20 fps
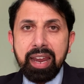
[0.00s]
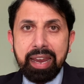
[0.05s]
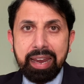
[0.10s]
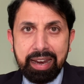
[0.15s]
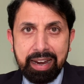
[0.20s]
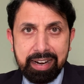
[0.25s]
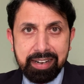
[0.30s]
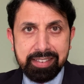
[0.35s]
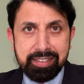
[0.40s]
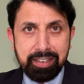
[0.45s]

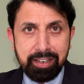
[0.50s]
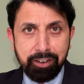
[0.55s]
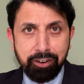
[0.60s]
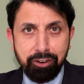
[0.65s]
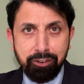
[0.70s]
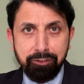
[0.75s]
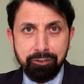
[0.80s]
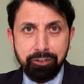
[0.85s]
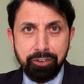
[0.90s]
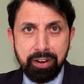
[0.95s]
head
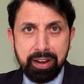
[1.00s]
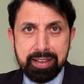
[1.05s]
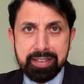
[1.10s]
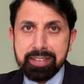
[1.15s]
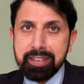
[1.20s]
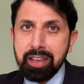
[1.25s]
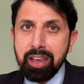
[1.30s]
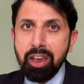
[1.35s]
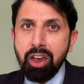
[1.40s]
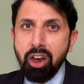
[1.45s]

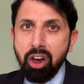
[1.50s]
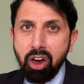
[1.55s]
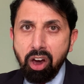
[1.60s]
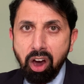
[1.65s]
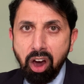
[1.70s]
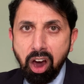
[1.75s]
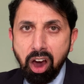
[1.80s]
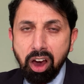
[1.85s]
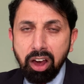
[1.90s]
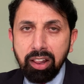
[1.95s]
circumference
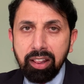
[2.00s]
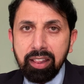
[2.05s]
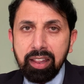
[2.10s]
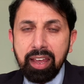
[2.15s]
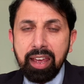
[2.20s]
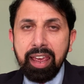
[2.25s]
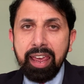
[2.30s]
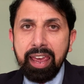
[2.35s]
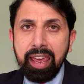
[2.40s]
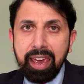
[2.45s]
all
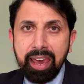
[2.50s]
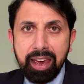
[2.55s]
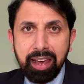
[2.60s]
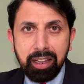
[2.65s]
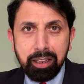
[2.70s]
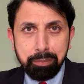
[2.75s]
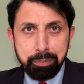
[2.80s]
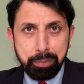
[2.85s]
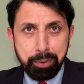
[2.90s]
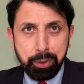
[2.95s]

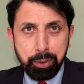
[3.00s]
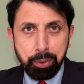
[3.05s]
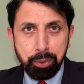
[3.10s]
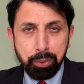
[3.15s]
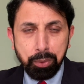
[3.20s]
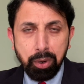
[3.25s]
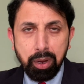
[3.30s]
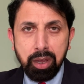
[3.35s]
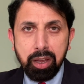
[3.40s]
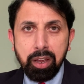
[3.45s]
help
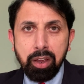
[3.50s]
you